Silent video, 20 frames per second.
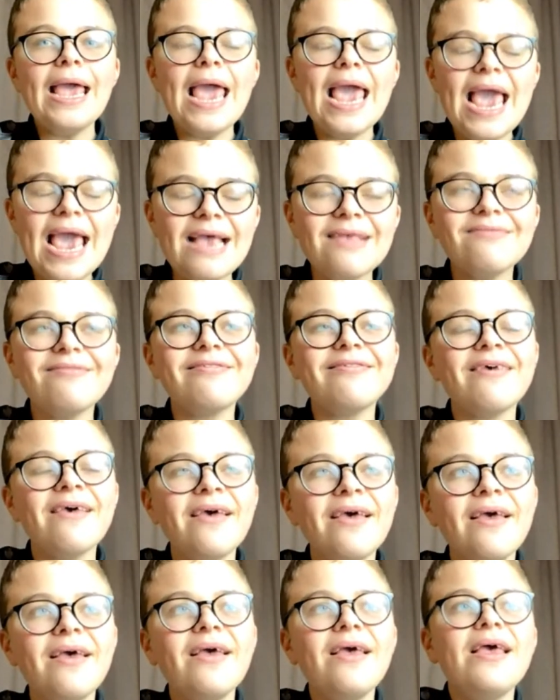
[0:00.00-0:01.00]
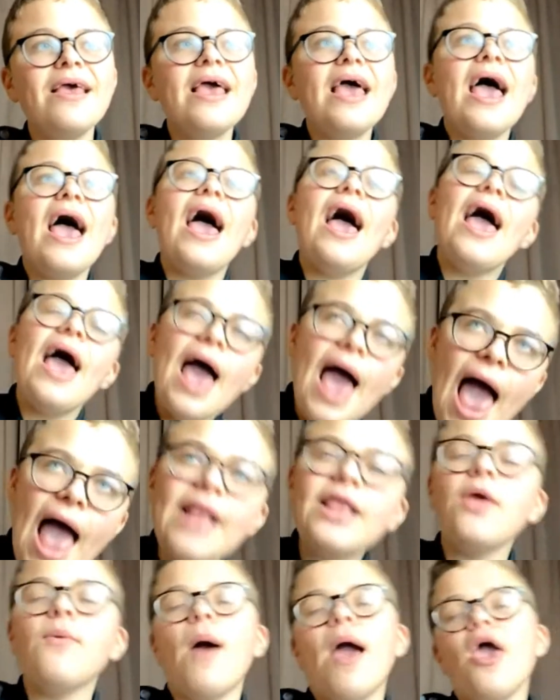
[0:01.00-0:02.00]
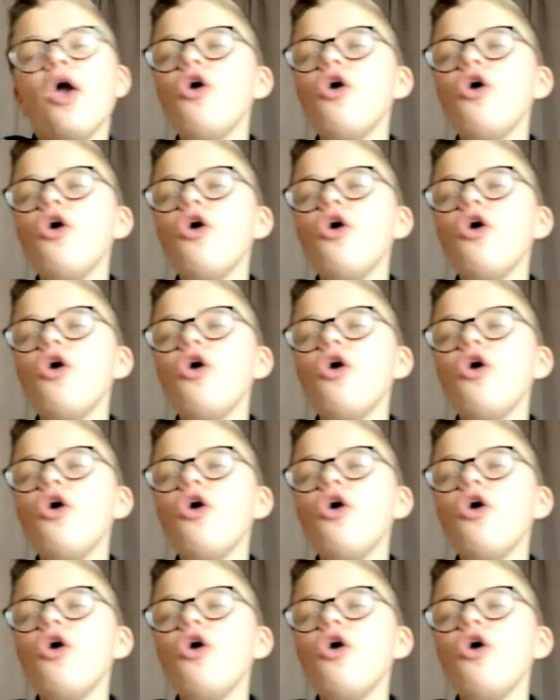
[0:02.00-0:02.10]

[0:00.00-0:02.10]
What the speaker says: it's... Anyway,